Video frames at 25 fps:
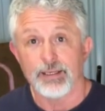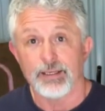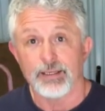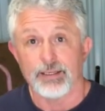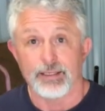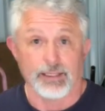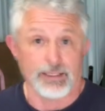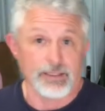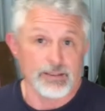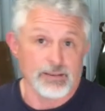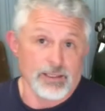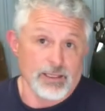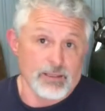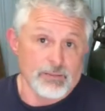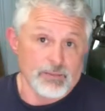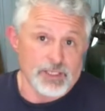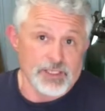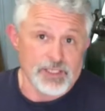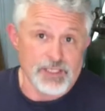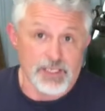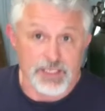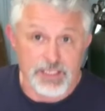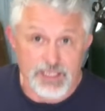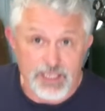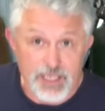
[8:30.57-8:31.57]
I don't know how
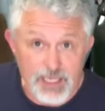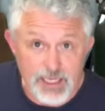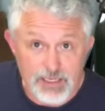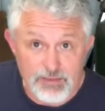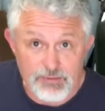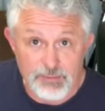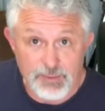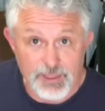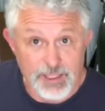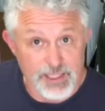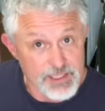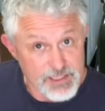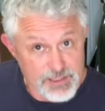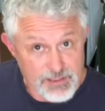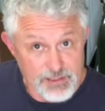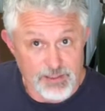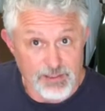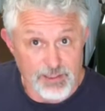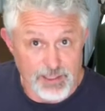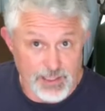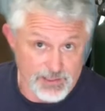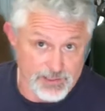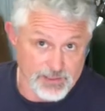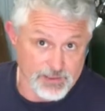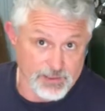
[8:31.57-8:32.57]
much I saved, but it's,
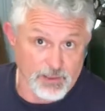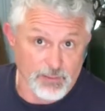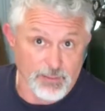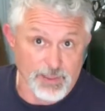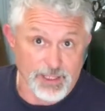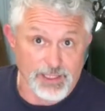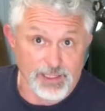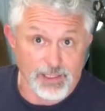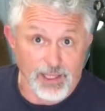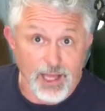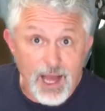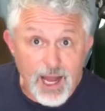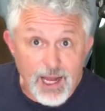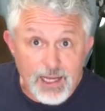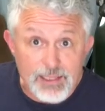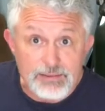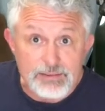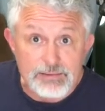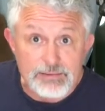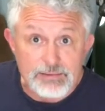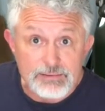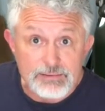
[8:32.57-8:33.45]
it's going to be a lot.